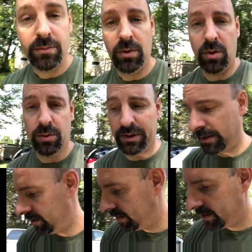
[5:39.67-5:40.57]
will hold it
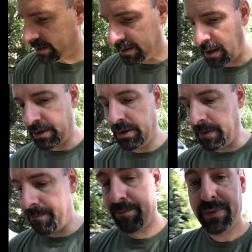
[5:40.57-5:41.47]
on the hood.
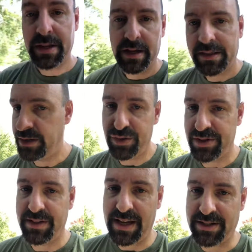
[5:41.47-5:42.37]
Then you just
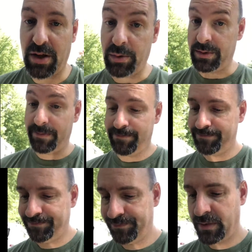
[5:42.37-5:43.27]
attach the hose.
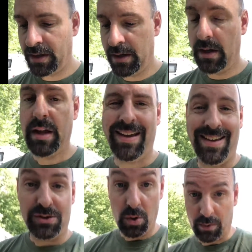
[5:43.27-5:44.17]

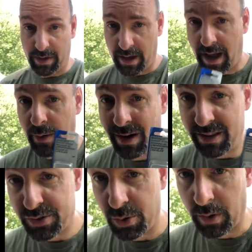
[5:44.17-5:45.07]
So I ran to
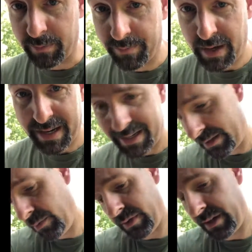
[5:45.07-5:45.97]
the store. I got to get
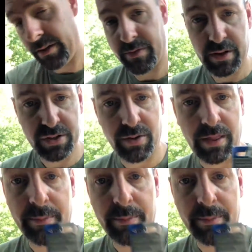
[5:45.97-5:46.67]
to work here very shortly,